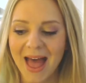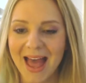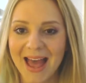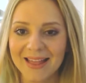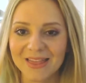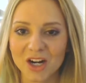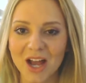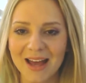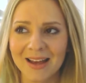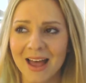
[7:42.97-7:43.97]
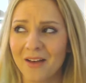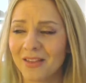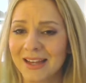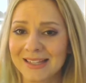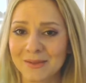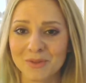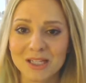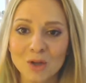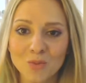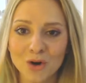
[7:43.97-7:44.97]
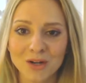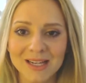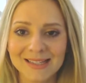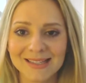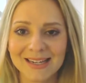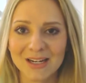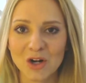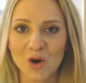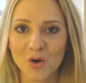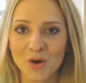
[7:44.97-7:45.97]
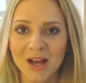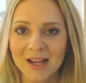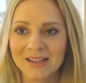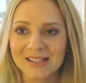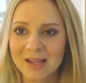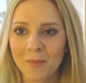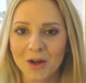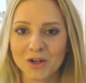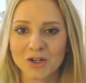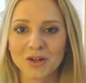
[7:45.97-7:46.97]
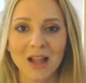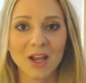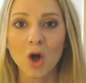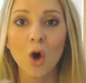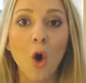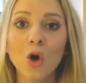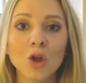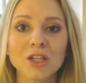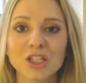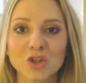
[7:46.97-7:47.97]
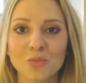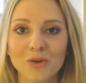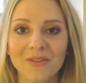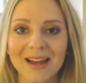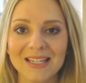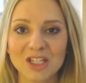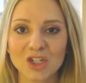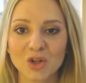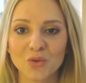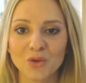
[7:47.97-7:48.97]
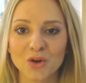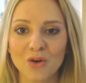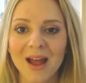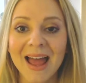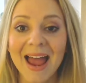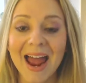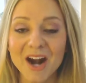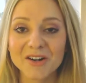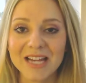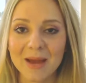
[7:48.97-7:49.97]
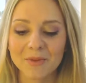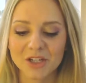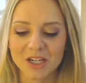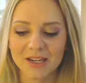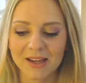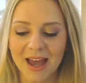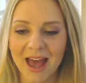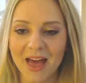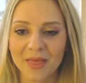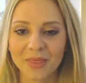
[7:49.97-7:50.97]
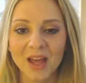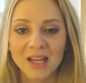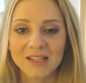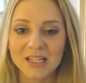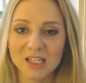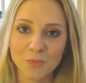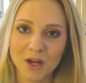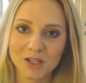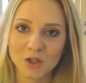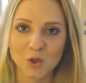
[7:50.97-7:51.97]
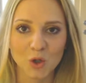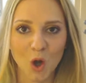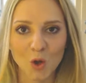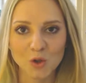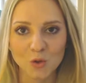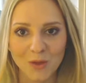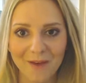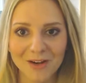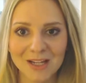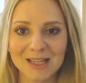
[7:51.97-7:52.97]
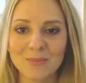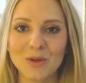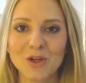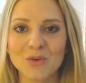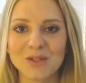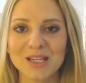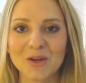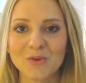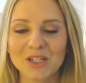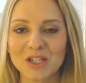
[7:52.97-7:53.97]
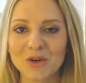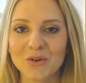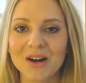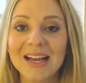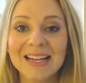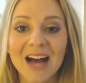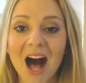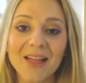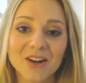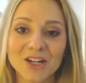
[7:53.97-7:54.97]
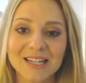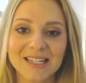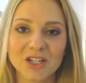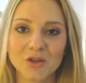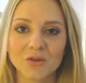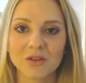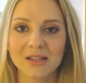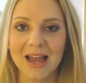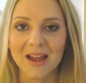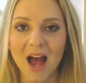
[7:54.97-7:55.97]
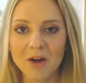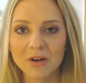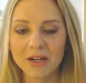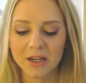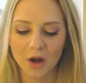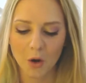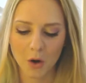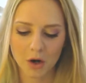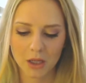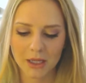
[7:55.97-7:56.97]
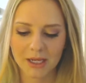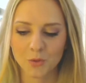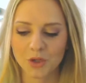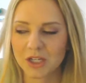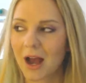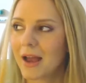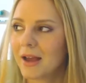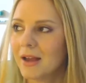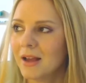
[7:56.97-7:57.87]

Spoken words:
and they kind of have like some silk proteins in or some other like oils to prevent, you know, your hair damaging. And these sprays you should also definitely be using with your other heat tools like ironing or curling, which I